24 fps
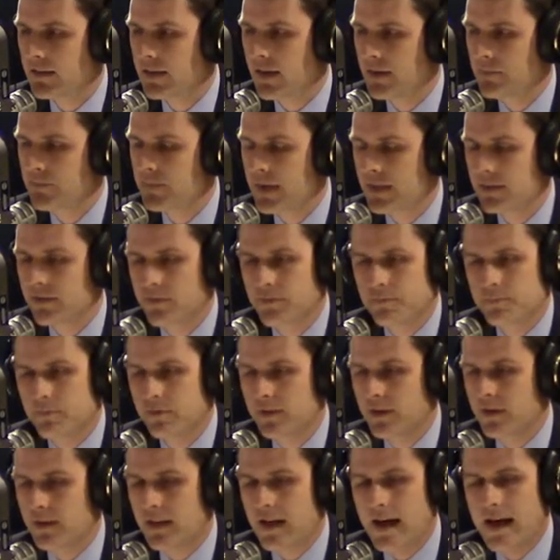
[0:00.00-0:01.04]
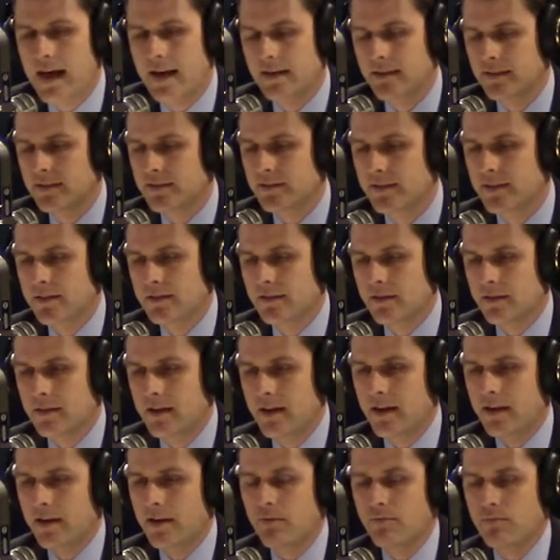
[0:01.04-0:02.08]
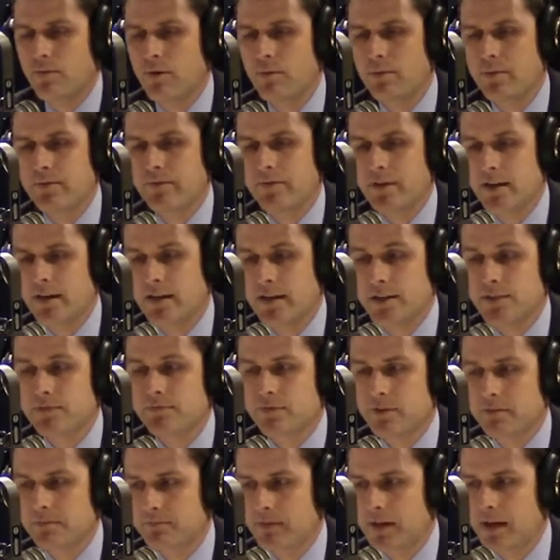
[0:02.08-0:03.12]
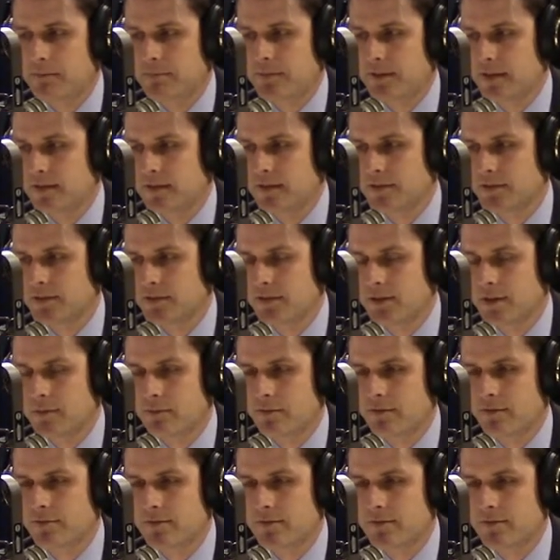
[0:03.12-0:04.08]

I, I, make this point a lot. It's, a lot of what we've done, and he's flip flopped on this a number of